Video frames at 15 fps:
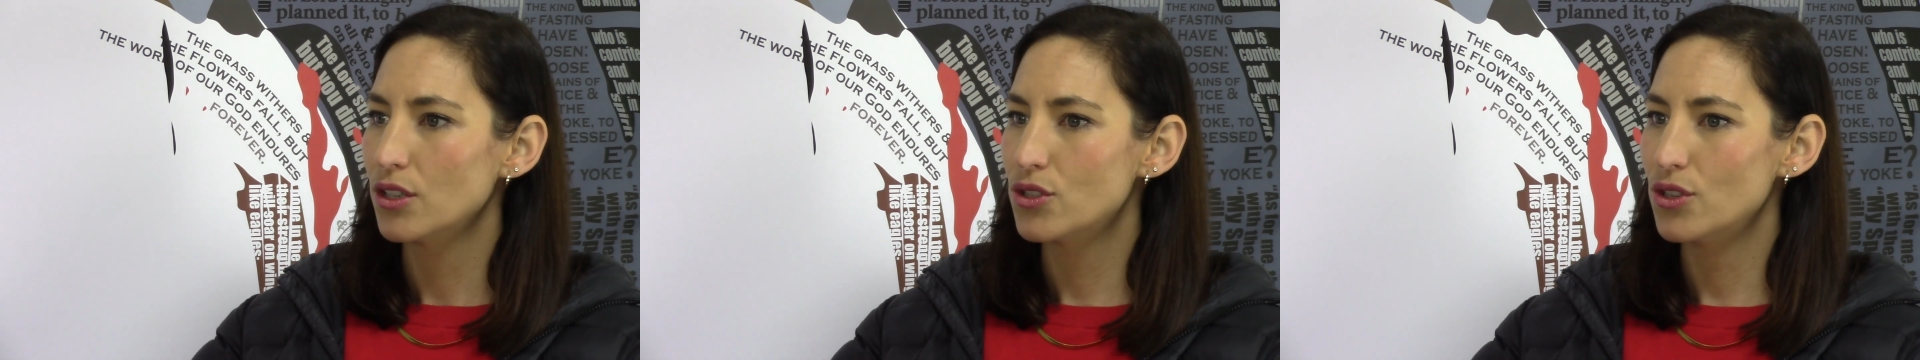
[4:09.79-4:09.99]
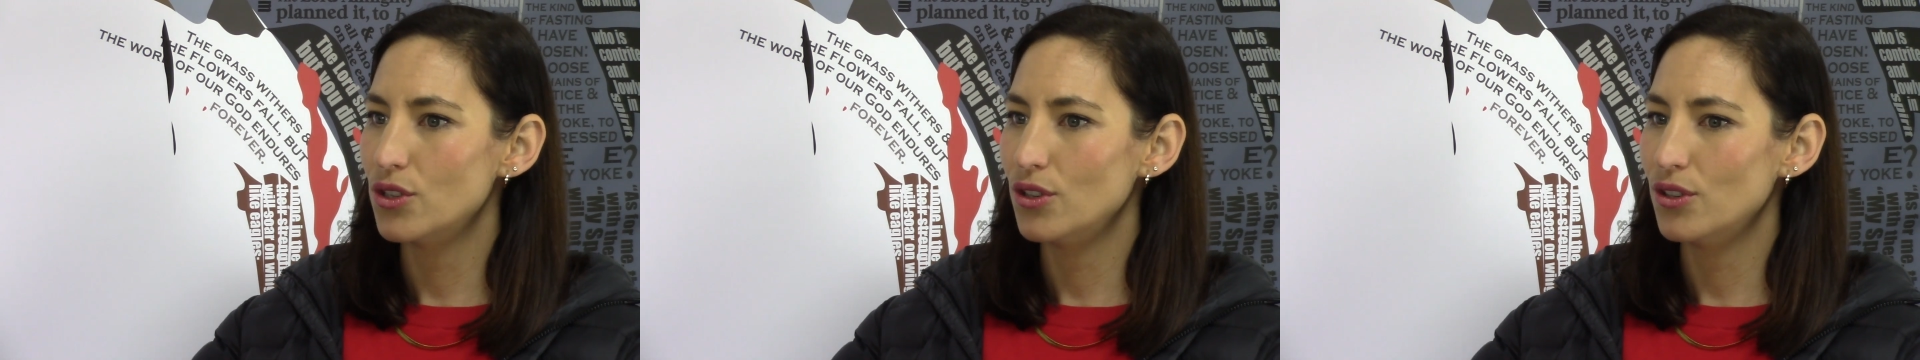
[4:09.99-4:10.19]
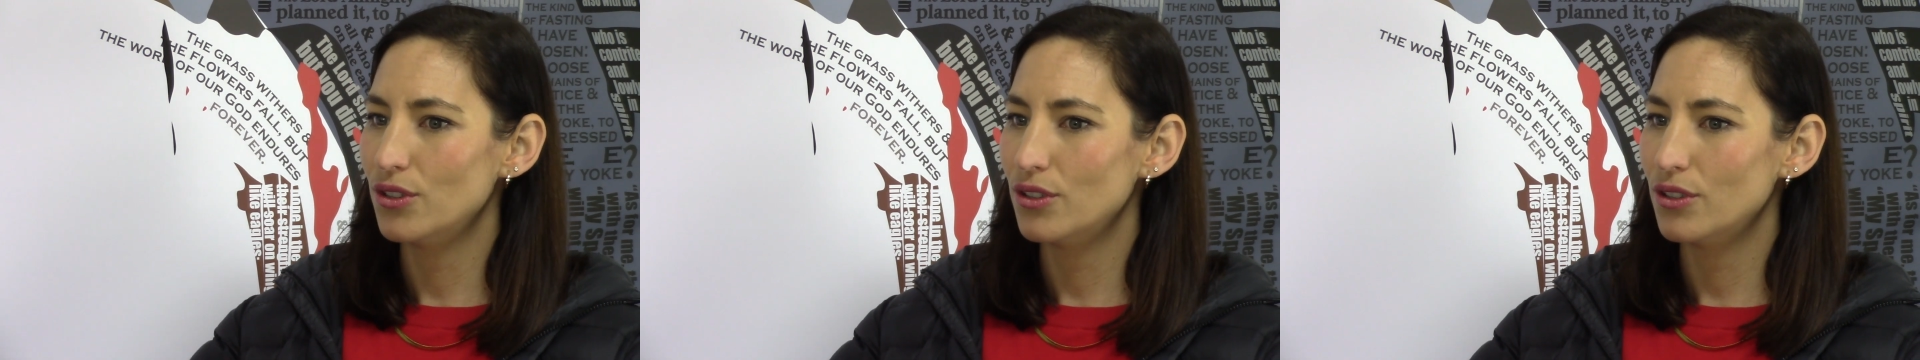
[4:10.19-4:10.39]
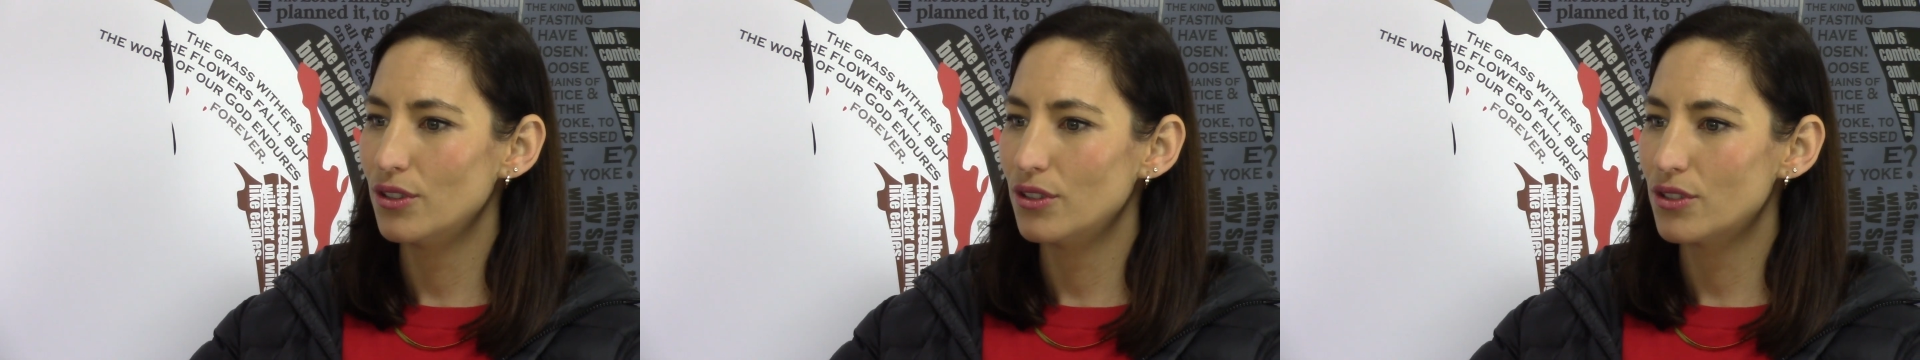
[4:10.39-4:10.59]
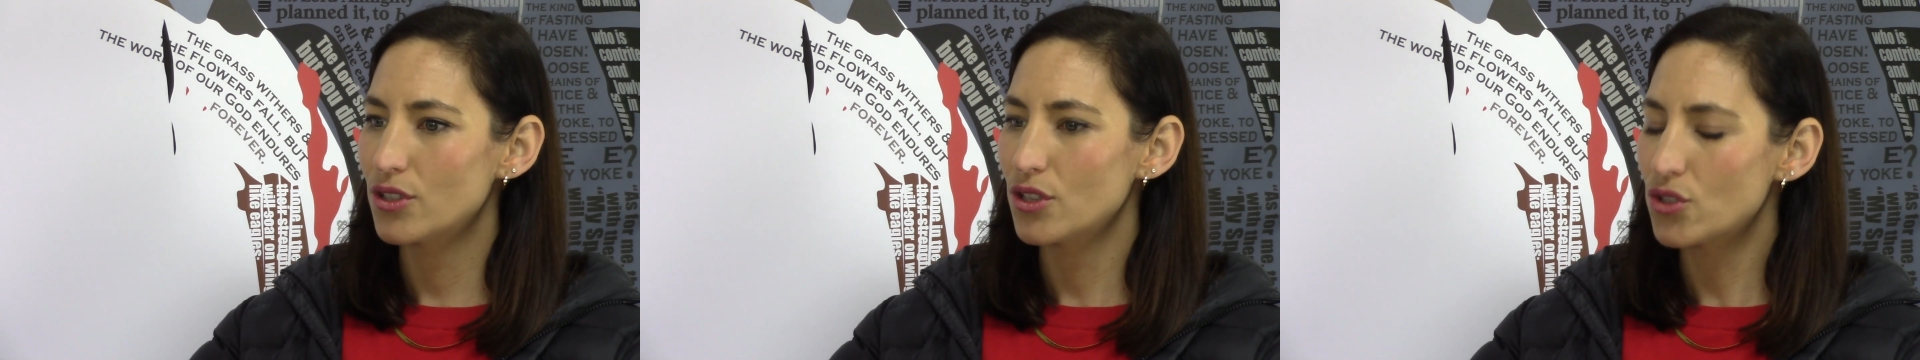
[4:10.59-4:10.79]
to
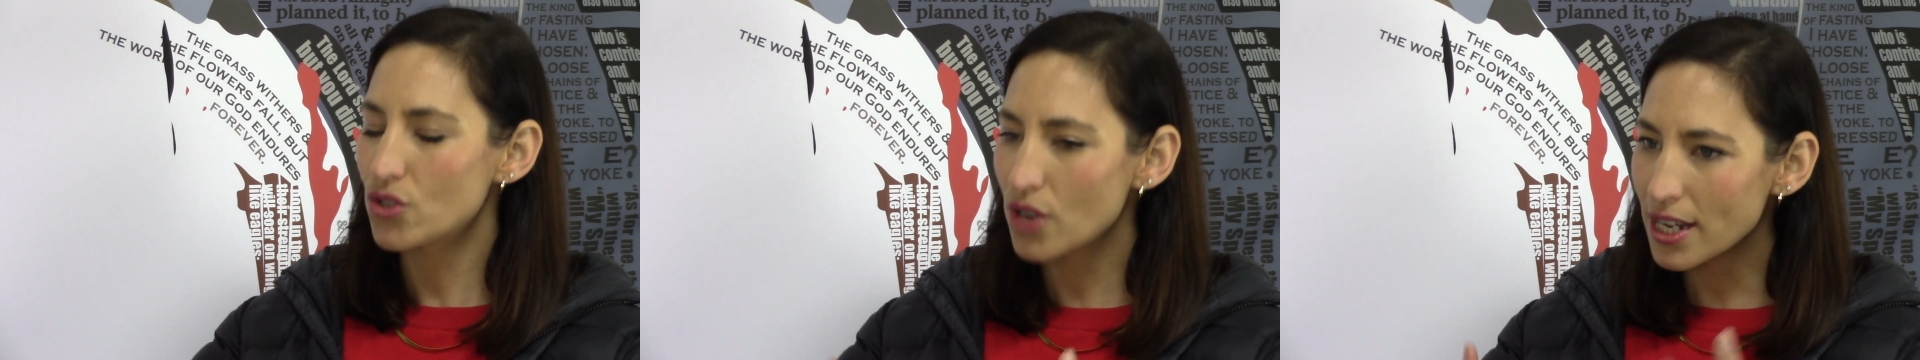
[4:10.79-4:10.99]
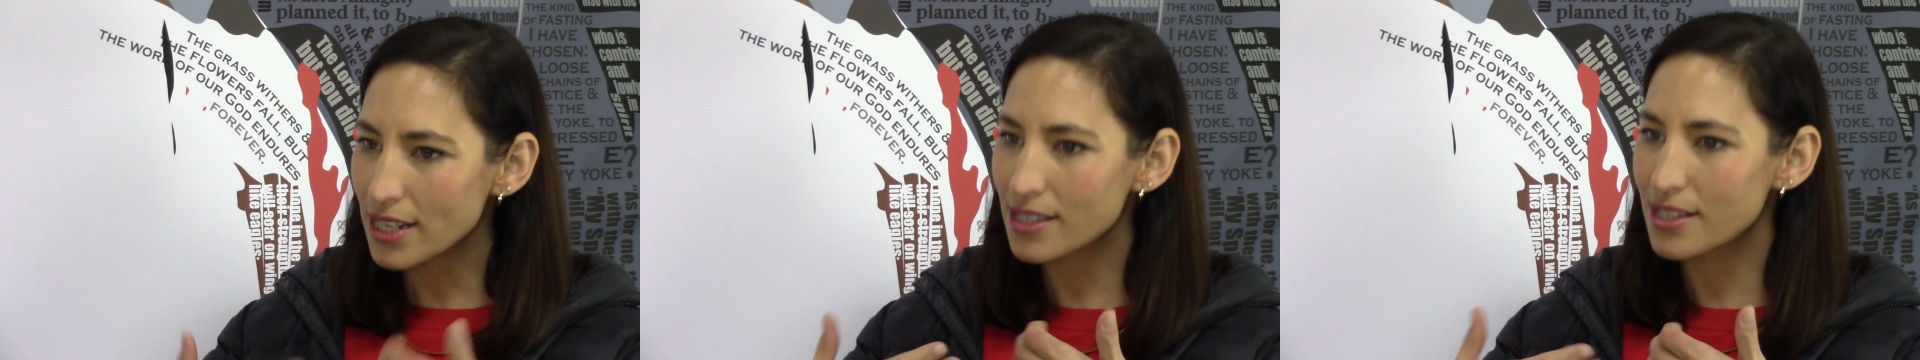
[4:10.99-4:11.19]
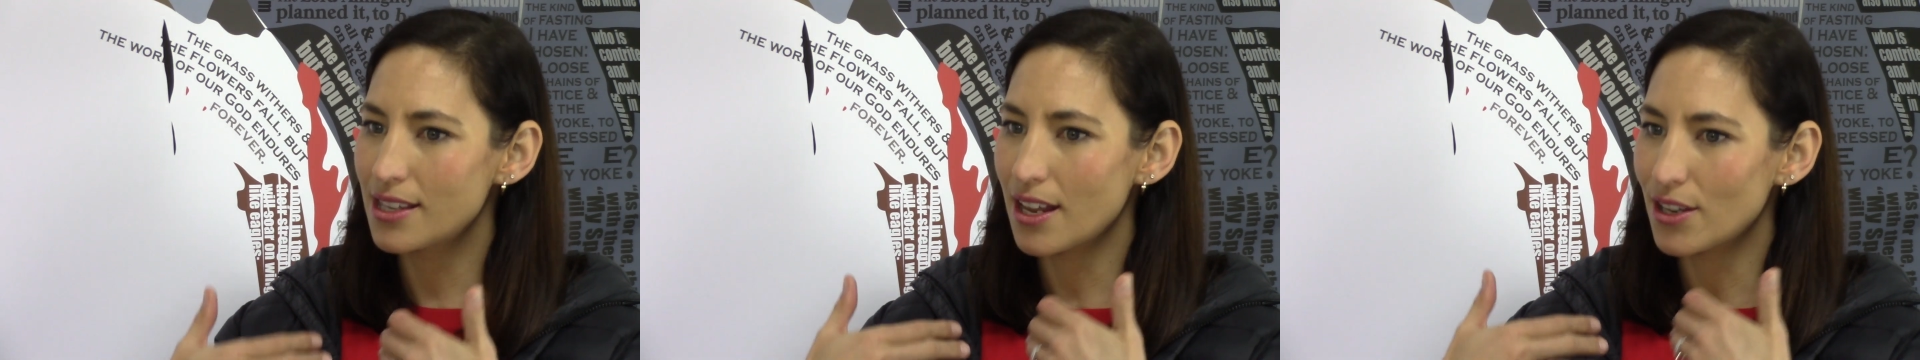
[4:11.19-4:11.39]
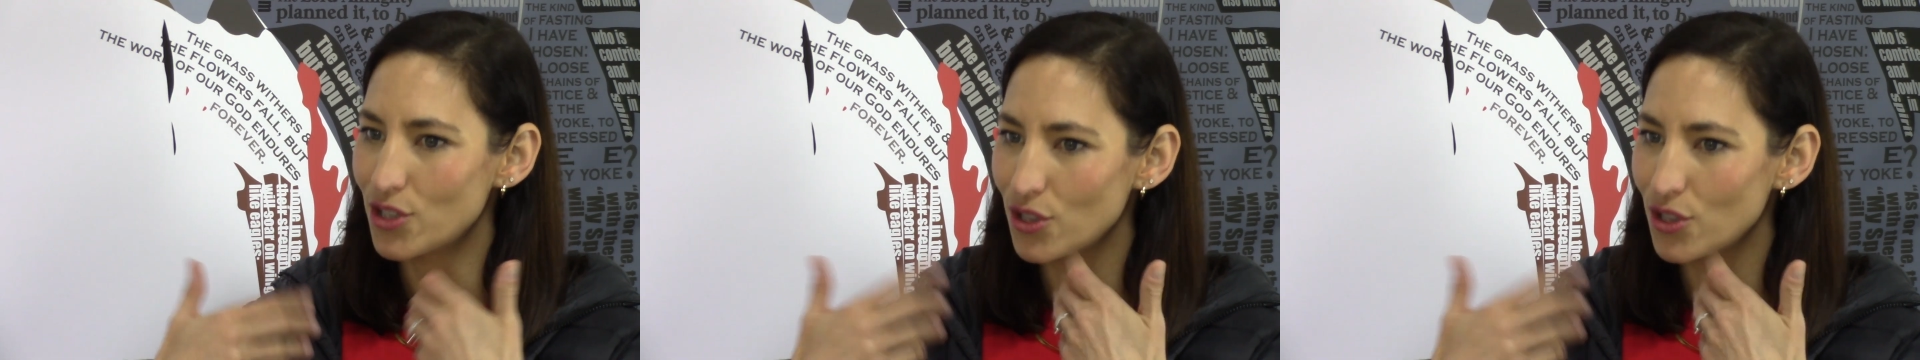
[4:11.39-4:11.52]
trust that